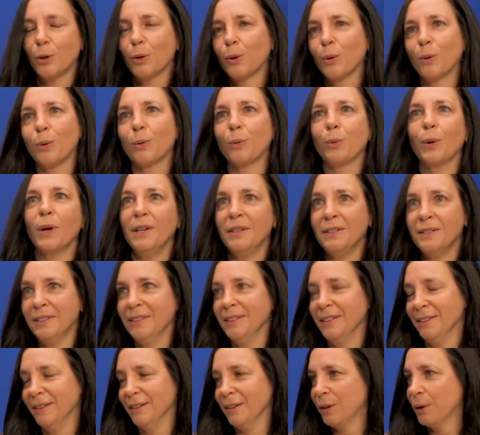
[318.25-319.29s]
crazy
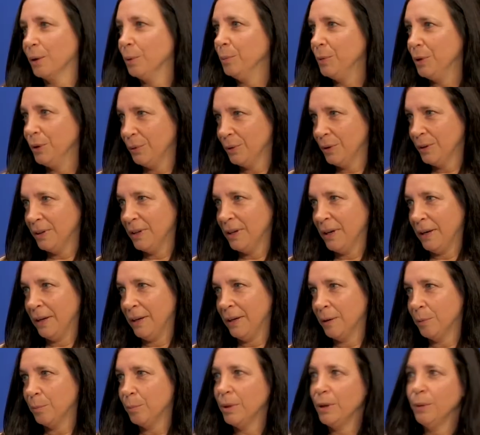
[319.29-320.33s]
in the community
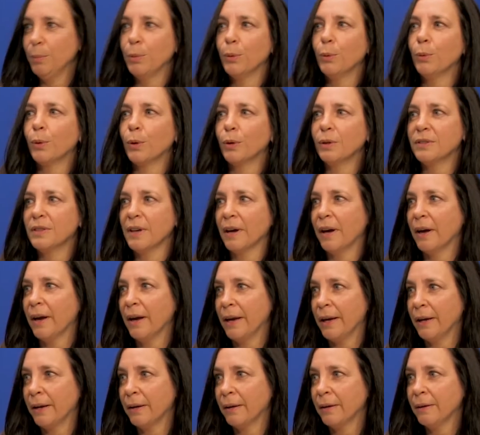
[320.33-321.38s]
and people were
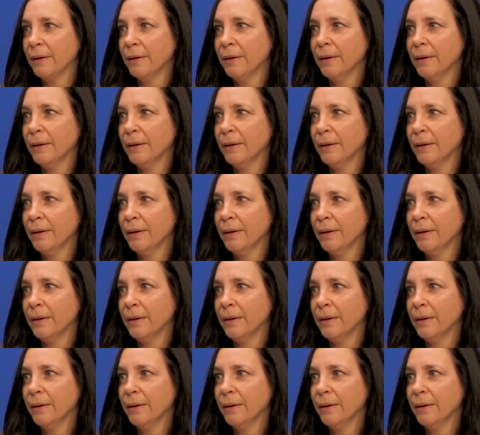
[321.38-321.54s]
dying,